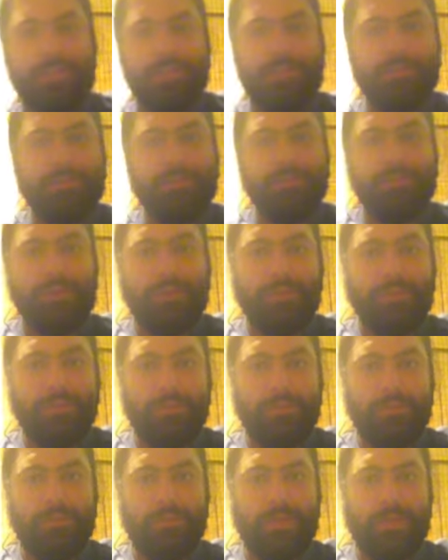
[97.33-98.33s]
That was my
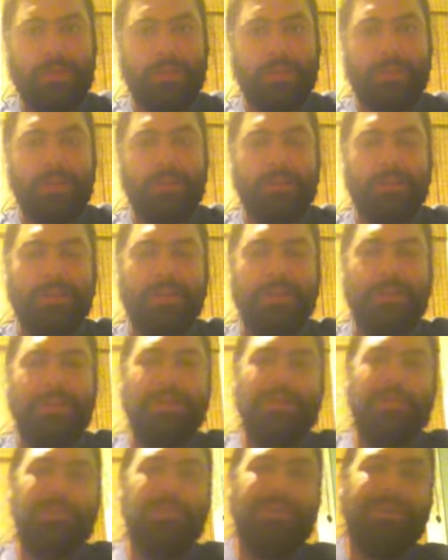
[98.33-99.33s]
nipple, ha ha ha.
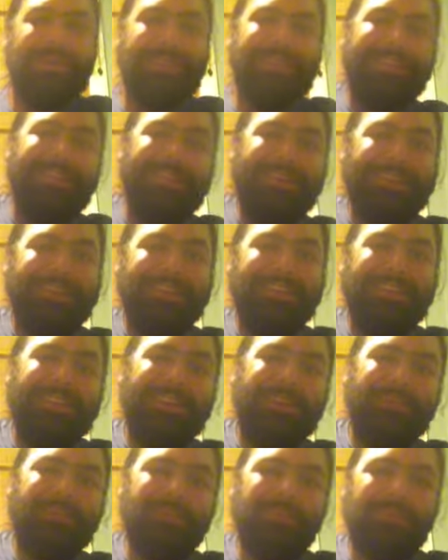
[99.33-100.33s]
But a
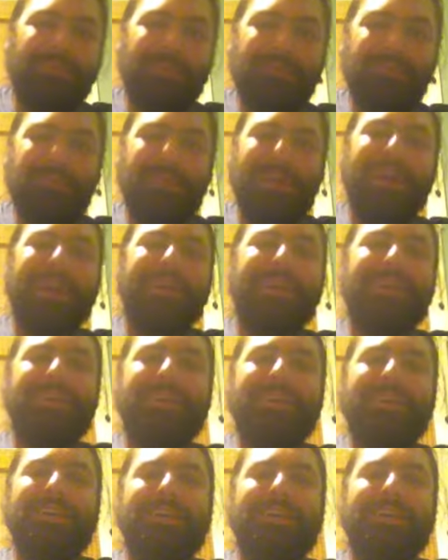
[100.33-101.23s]
tick bit my back,